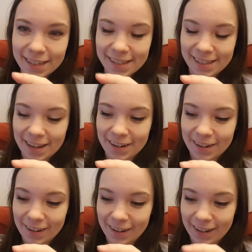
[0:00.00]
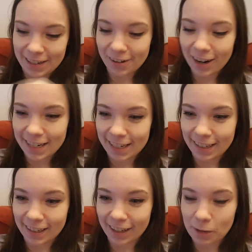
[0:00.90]
So I tried
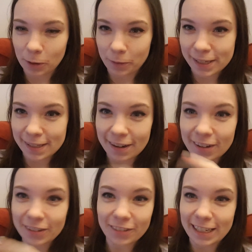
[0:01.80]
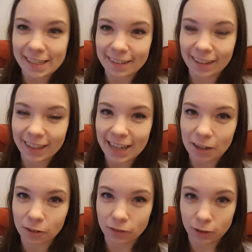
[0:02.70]
it a couple of weeks ago and I really didn't like
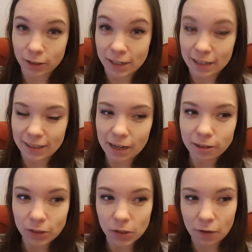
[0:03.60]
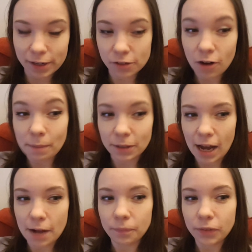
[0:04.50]
how the vlog turned out, so I scrapped
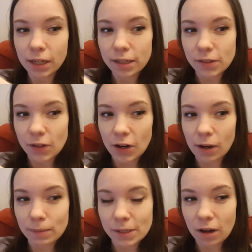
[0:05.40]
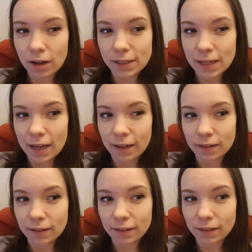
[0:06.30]
that. So I'm
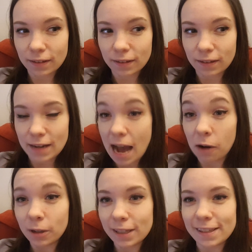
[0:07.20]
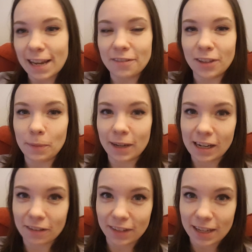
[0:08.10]
starting now instead of at the
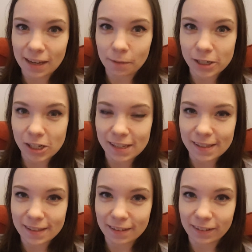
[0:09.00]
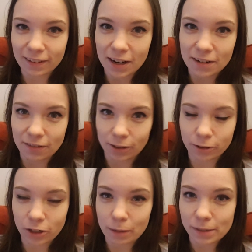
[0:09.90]
beginning of the year, which is kind of an
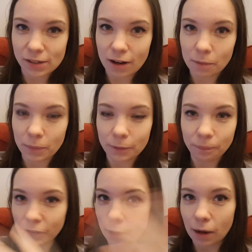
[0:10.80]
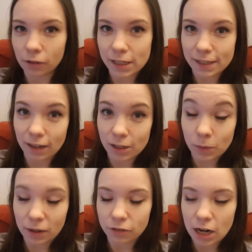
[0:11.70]
odd time to start, but oh well, it's the last
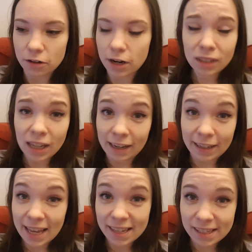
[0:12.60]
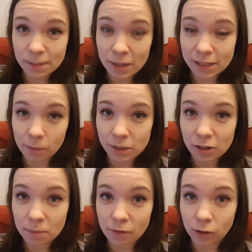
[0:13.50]
week of January. And I guess this means I'll be
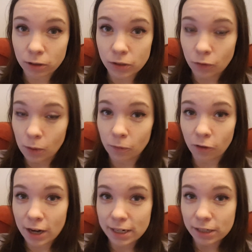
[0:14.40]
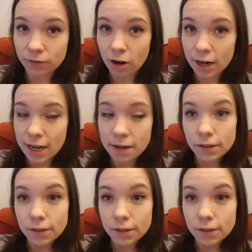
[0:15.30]
doing my vlogs from Friday to Friday.